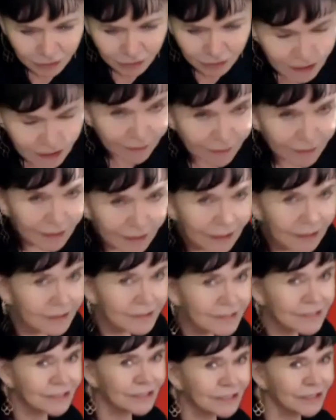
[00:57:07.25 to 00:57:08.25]
Oh, yeah. It
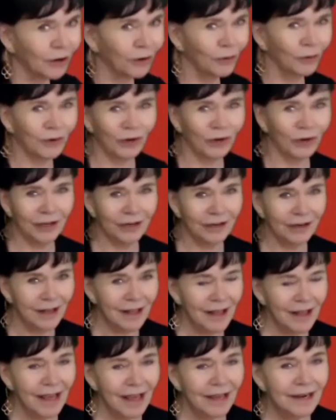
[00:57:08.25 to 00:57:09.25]
is so good,
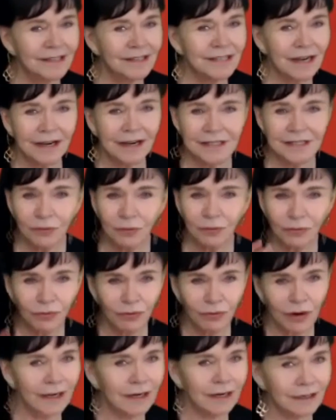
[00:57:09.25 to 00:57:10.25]
and it ties
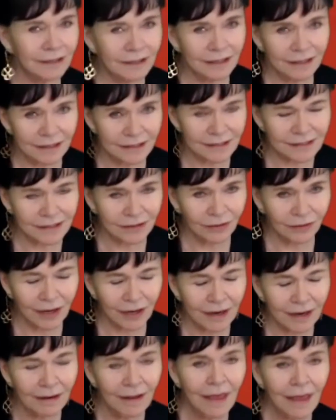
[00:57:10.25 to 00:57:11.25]
right into this,
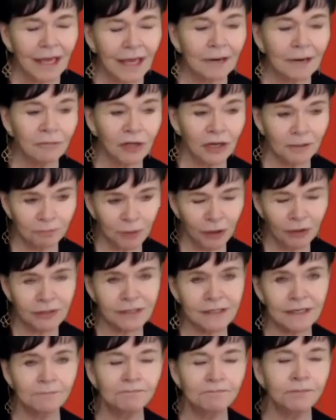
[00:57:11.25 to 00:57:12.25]
okay? And I'm going to
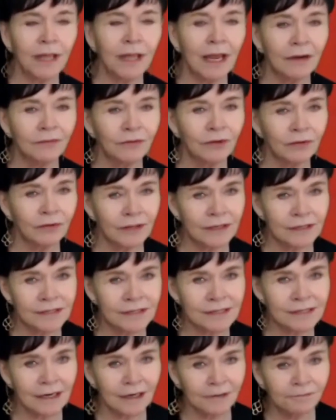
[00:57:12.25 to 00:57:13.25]
post it after
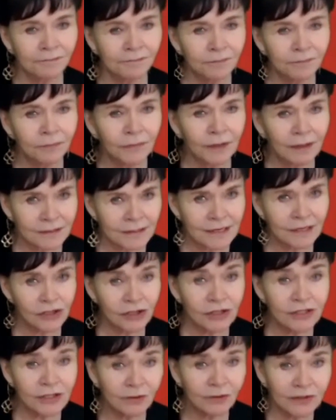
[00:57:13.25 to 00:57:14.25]
this um,
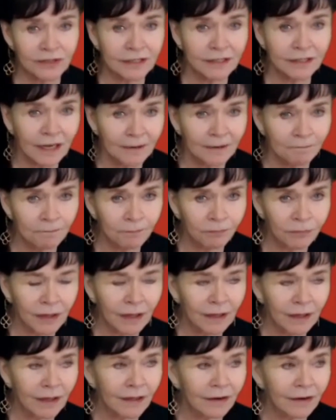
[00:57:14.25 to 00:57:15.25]
session's over tonight,
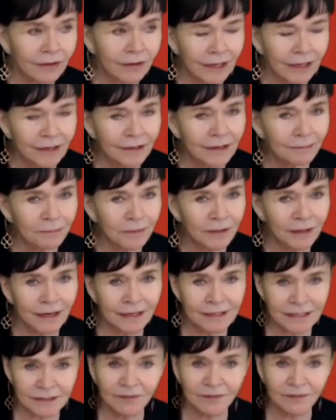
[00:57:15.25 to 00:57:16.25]
and I'll get it up in the
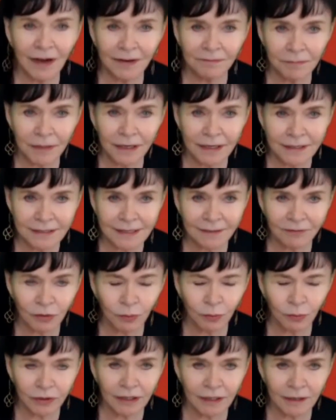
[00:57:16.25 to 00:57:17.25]
next five minutes after
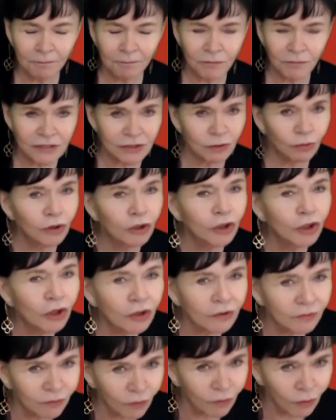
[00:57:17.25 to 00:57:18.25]
we're done. So
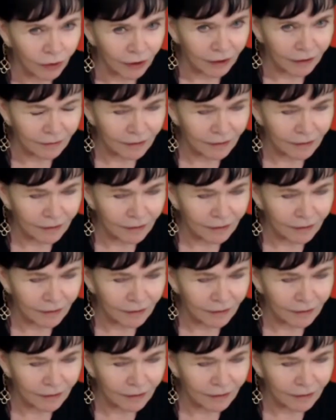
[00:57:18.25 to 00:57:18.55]
look for it.